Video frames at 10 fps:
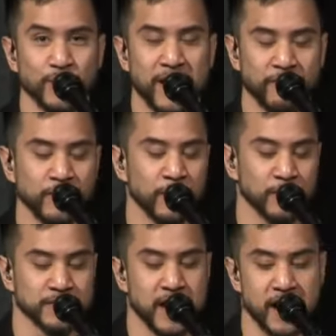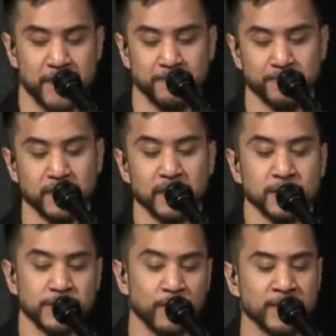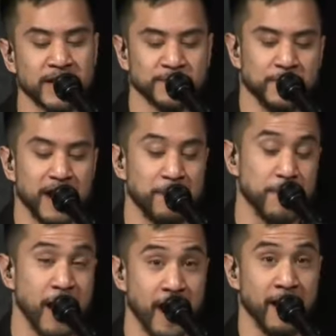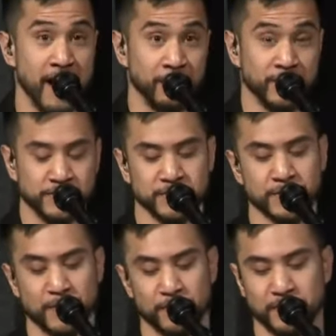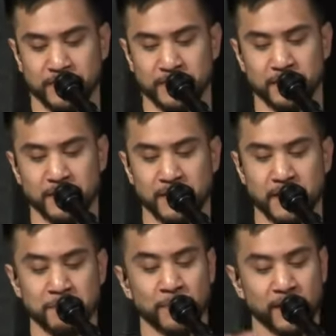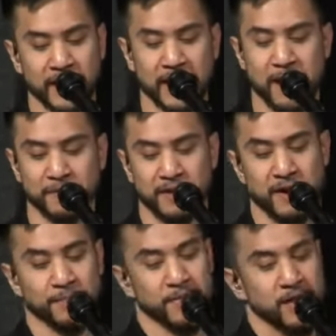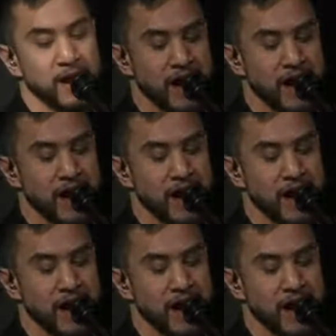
we'll have a good old time. Don't kiss me, I'm not Irish, so putting it out there.